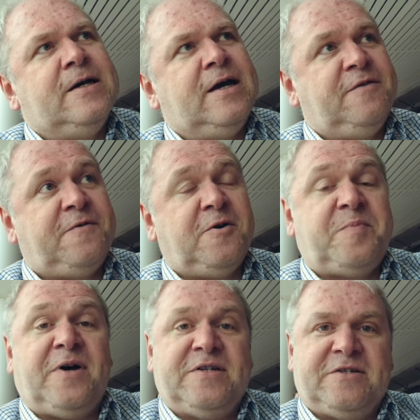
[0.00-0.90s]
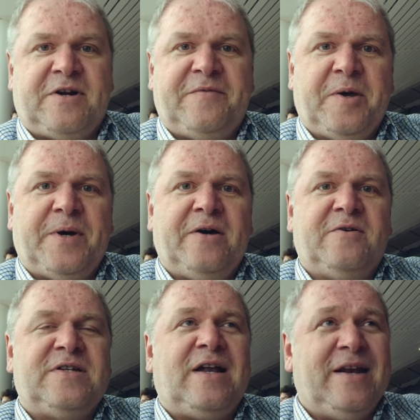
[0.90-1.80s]
And the fourth part is arriving at my
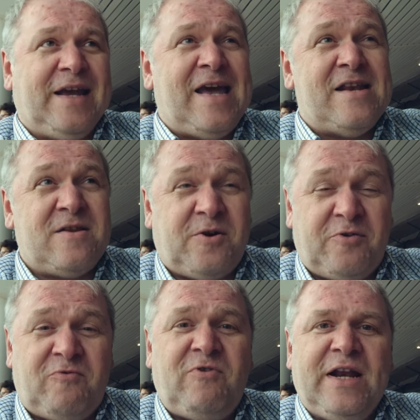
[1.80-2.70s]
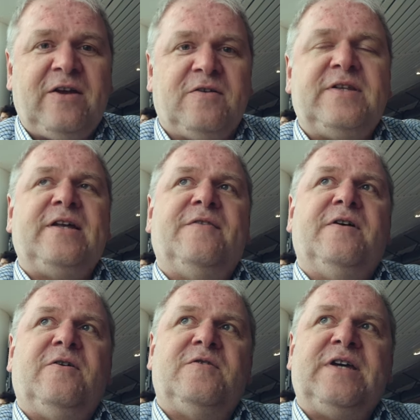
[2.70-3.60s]
hotel, and again, got a really good deal on the
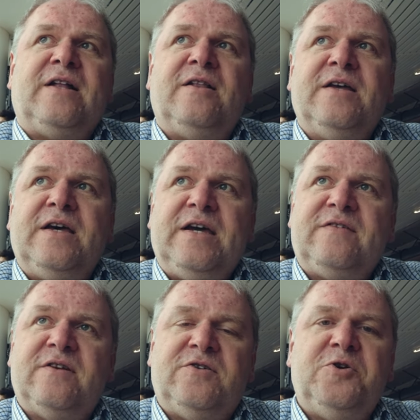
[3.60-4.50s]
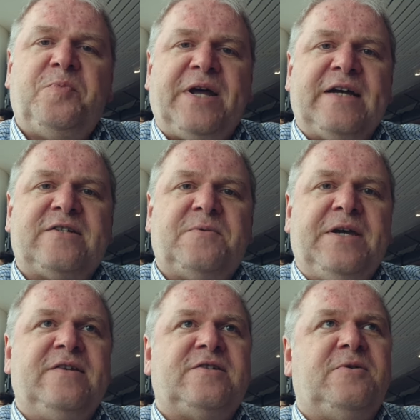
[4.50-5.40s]
hotel. It's a duplex
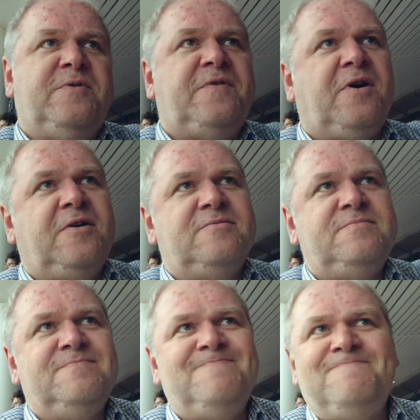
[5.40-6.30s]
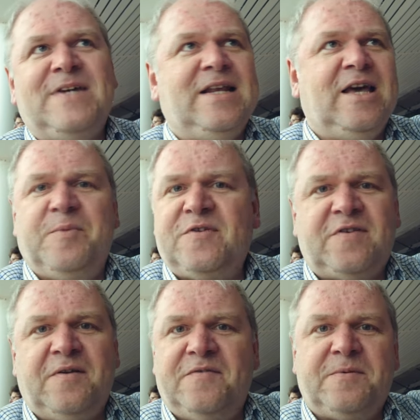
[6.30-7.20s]
suite, so we've got, in layman's
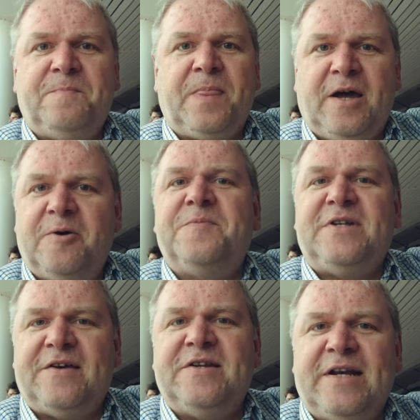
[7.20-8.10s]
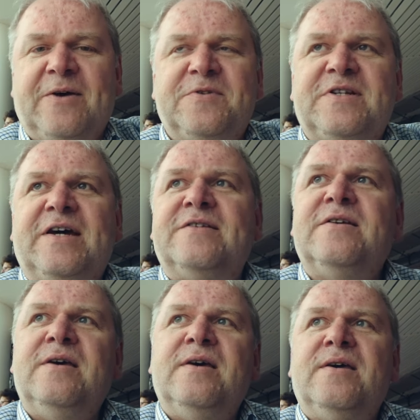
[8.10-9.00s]
terms, an upstairs and a downstairs,
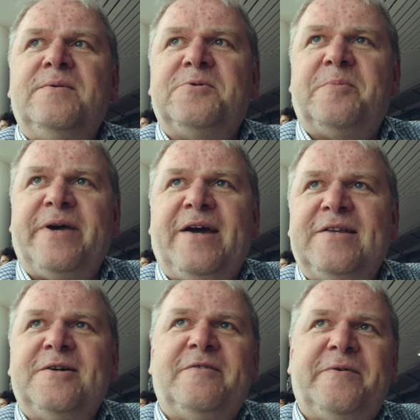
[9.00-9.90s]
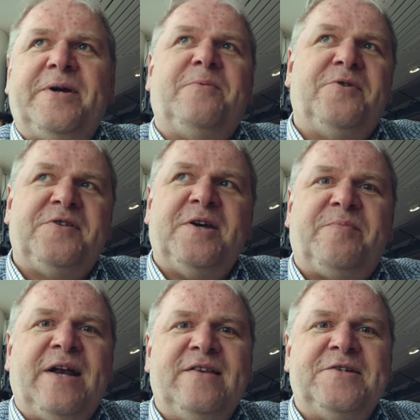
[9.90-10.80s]
which will be ideal for when I watch The
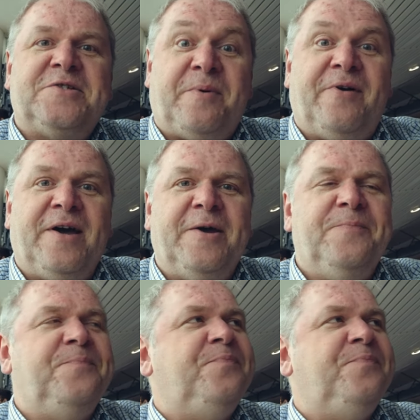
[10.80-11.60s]
Apprentice tomorrow night.